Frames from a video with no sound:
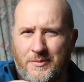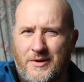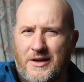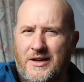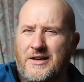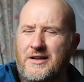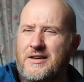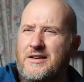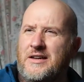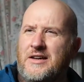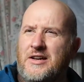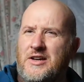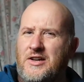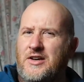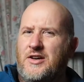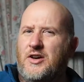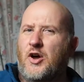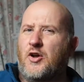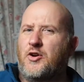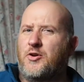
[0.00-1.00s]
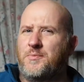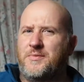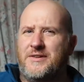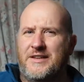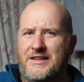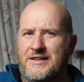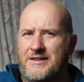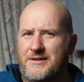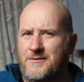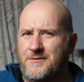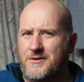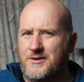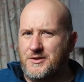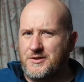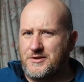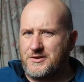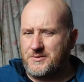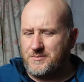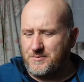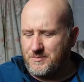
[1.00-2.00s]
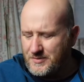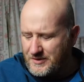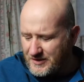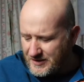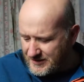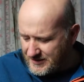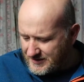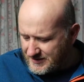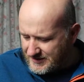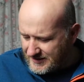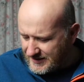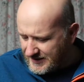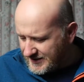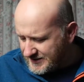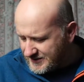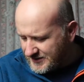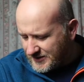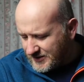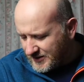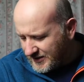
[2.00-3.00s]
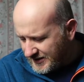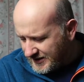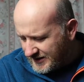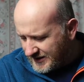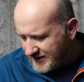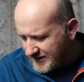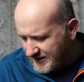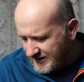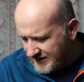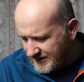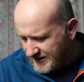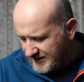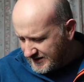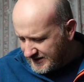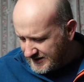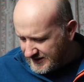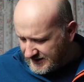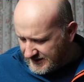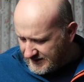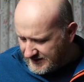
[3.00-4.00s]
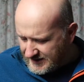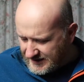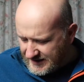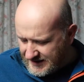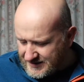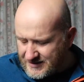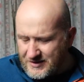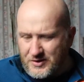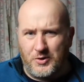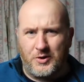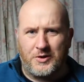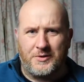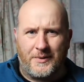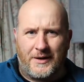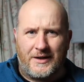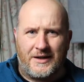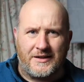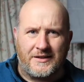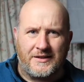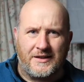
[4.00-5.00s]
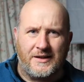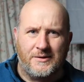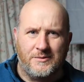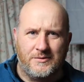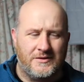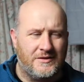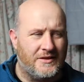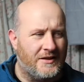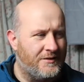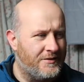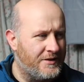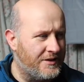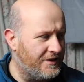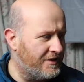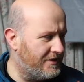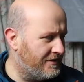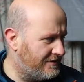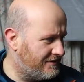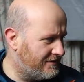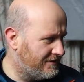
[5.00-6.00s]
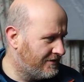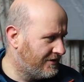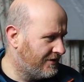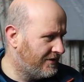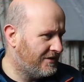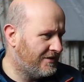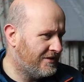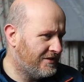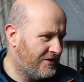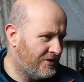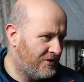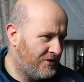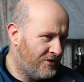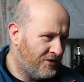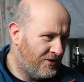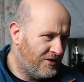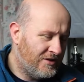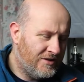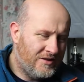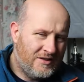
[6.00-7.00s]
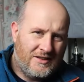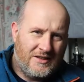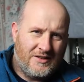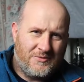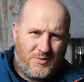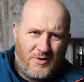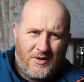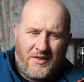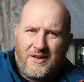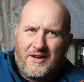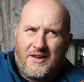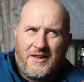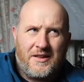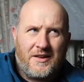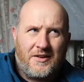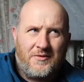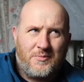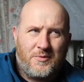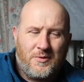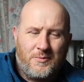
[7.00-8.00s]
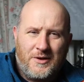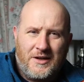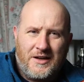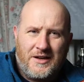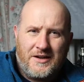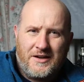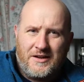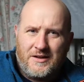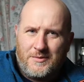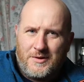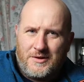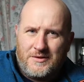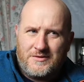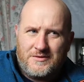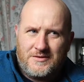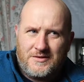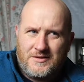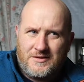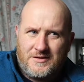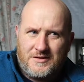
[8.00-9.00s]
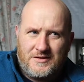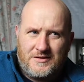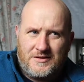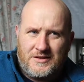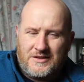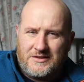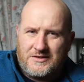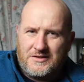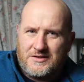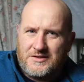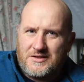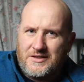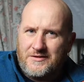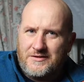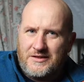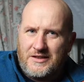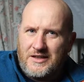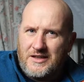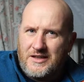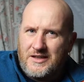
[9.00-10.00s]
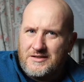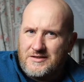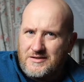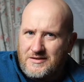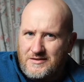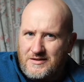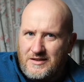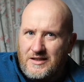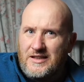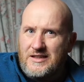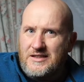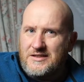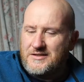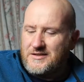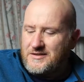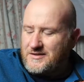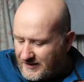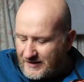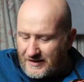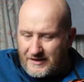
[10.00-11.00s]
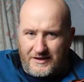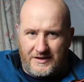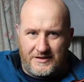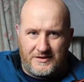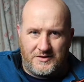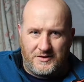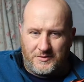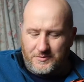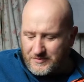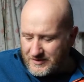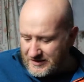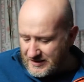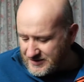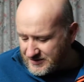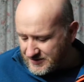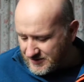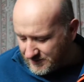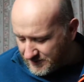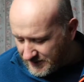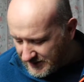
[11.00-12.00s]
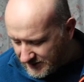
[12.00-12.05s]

make an updated version, but it's certainly it's an old bag now. I've had it. I think I've probably had it about 6 or 7 years at least, and it's done